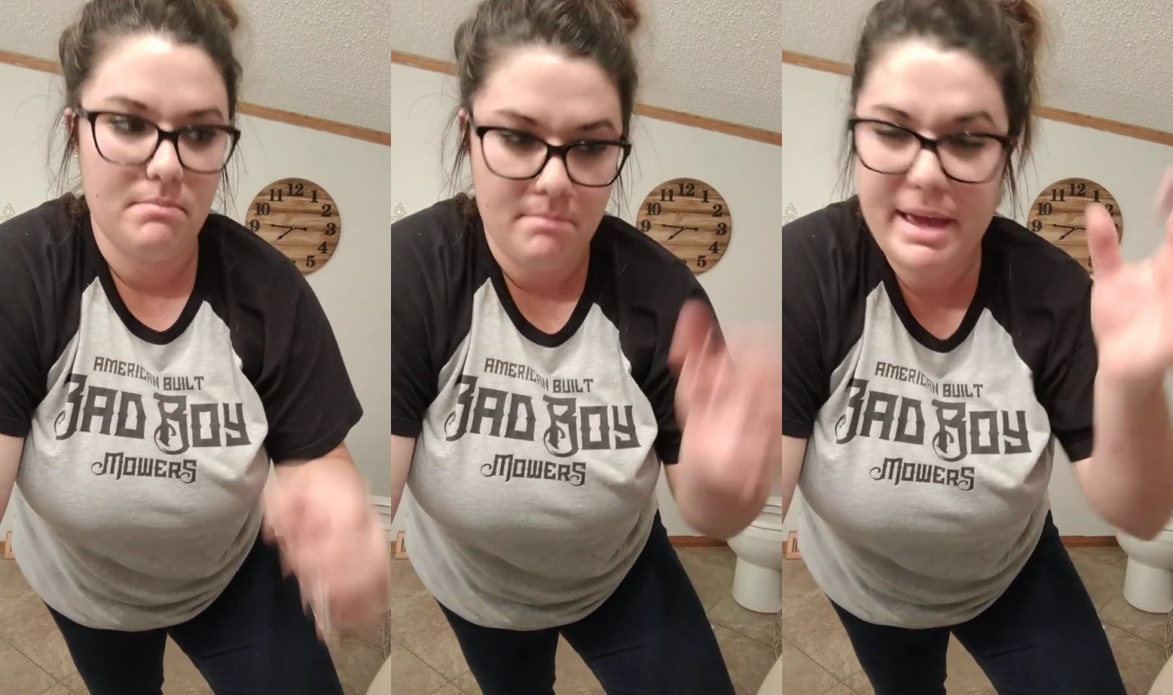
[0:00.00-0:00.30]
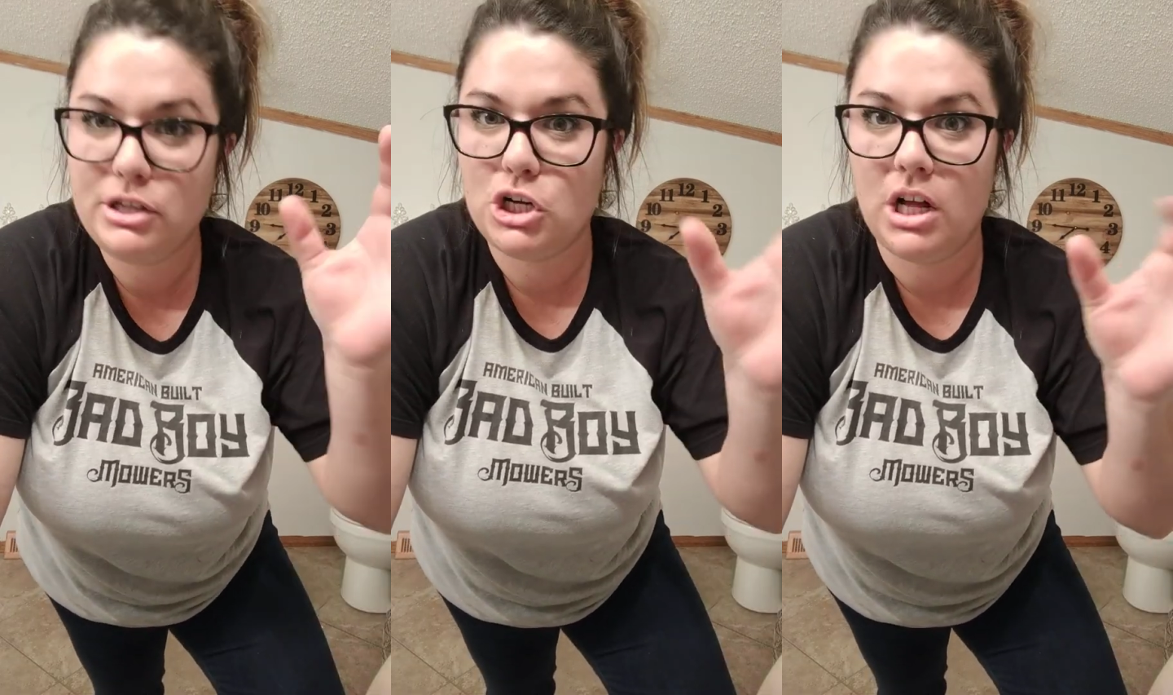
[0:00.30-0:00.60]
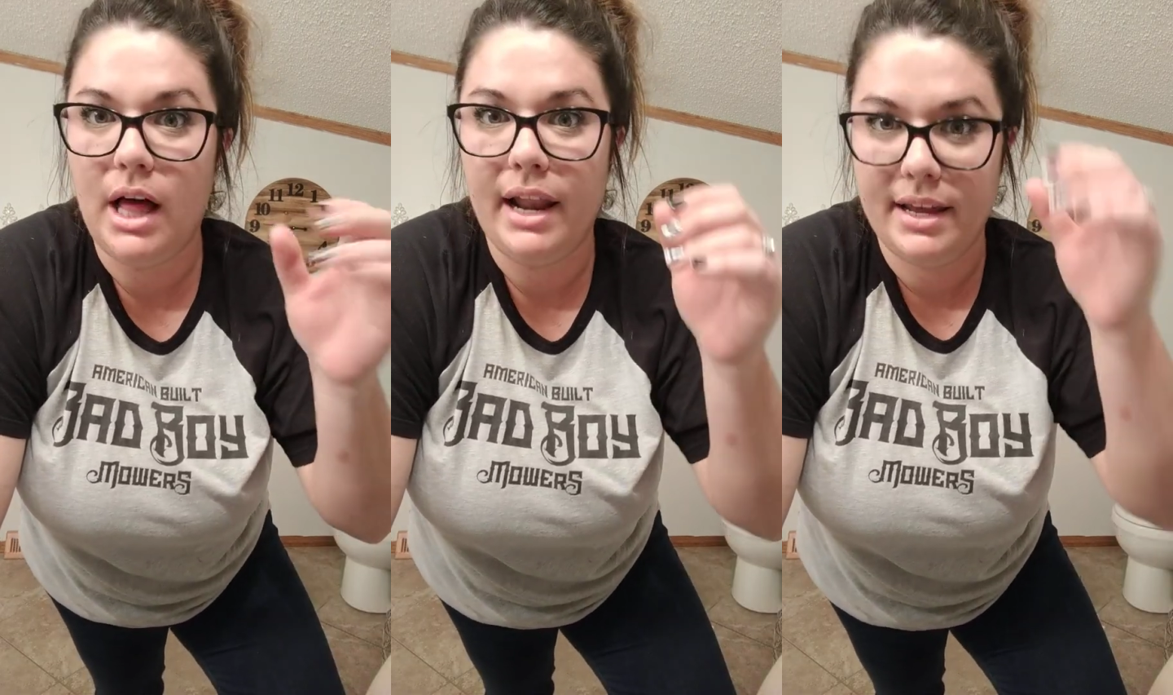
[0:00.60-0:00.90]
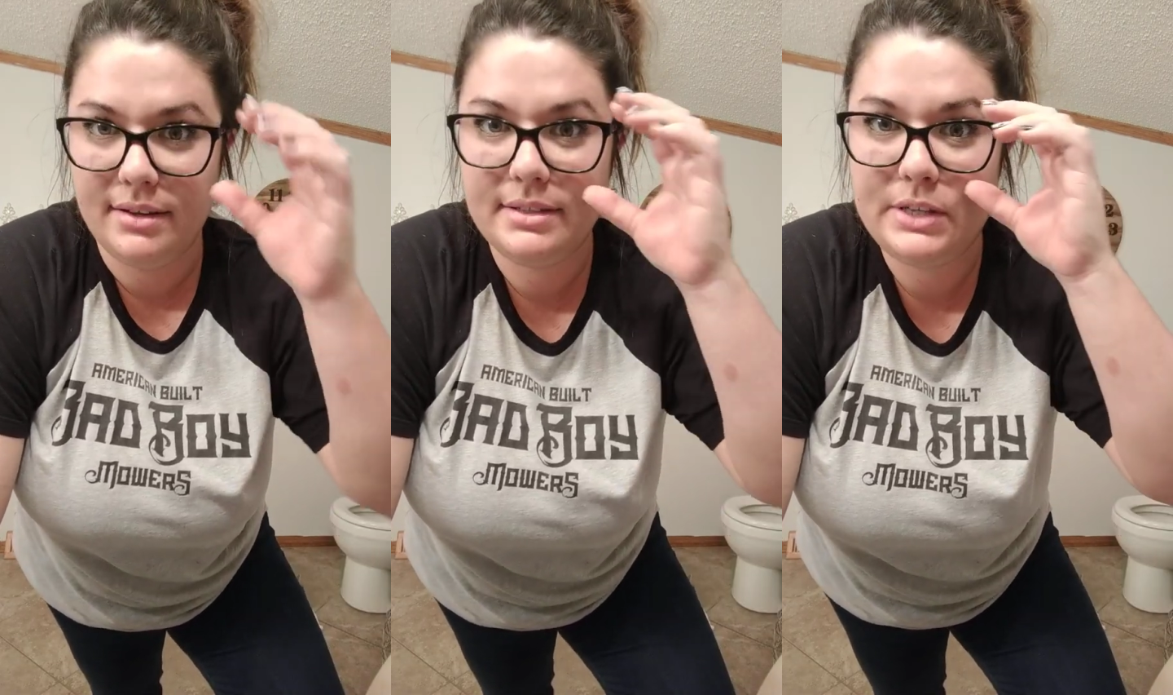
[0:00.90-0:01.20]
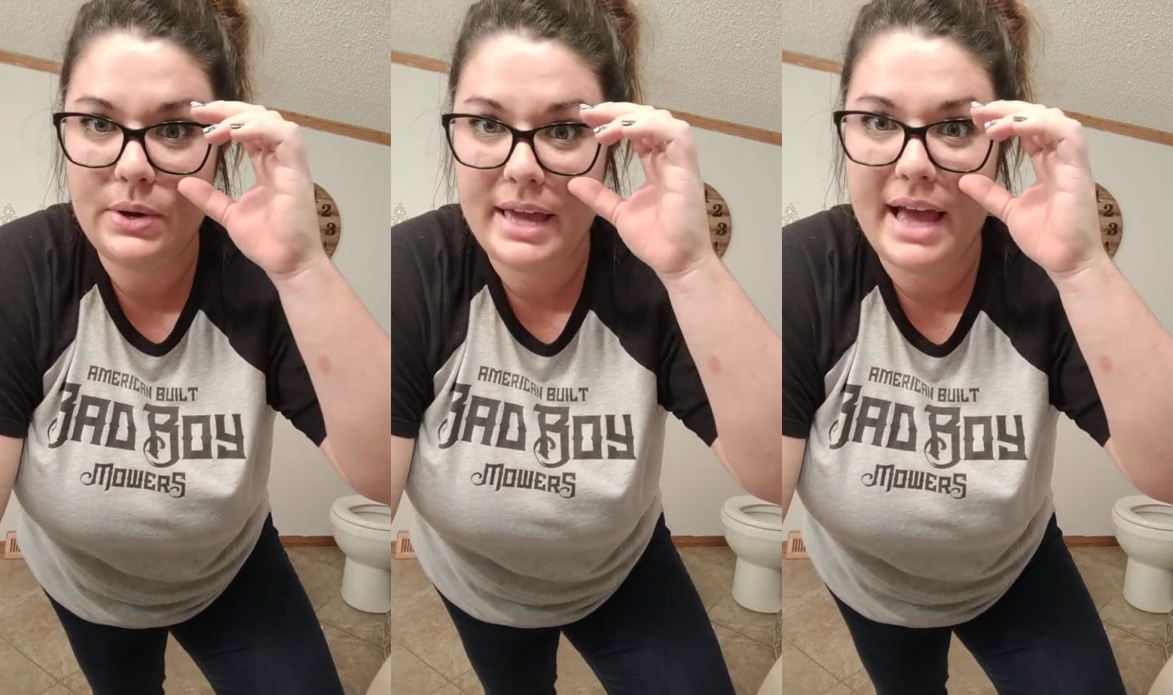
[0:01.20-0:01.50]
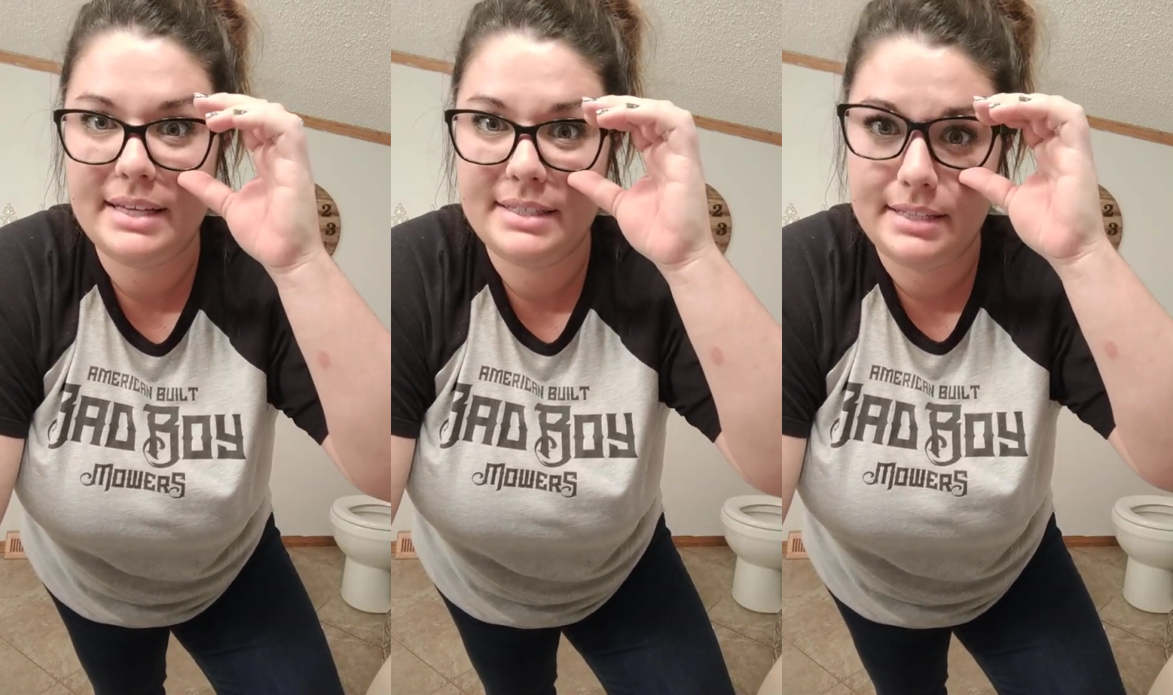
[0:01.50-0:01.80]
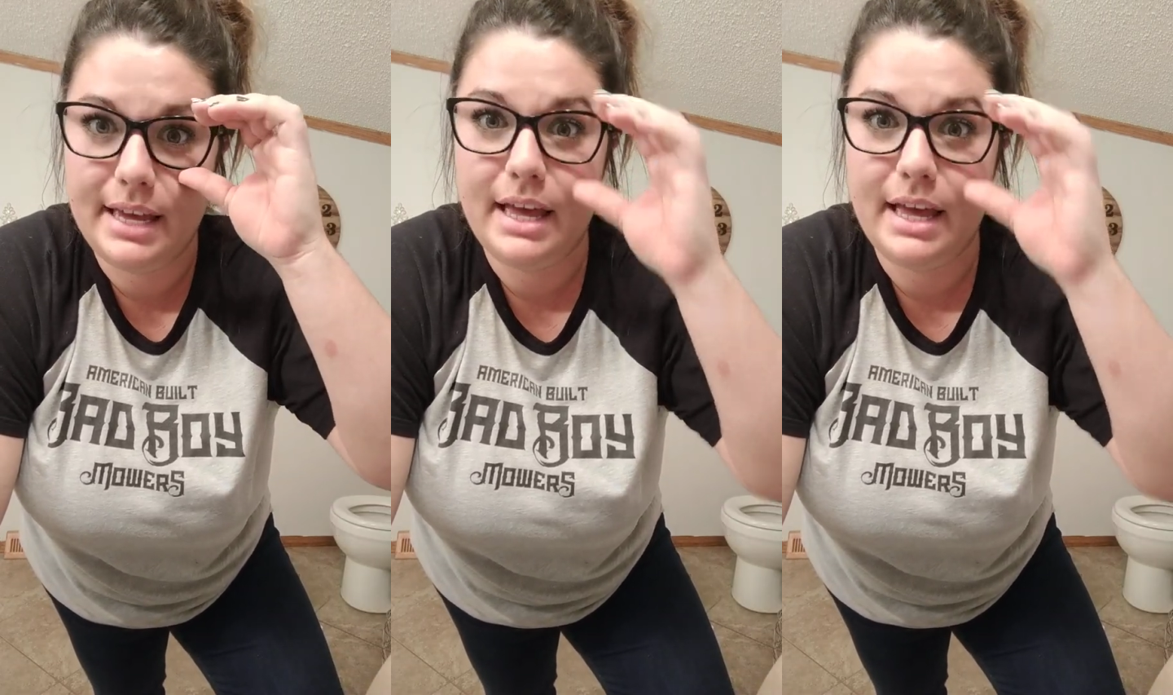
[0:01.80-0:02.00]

Major clotting. So, yes, uh,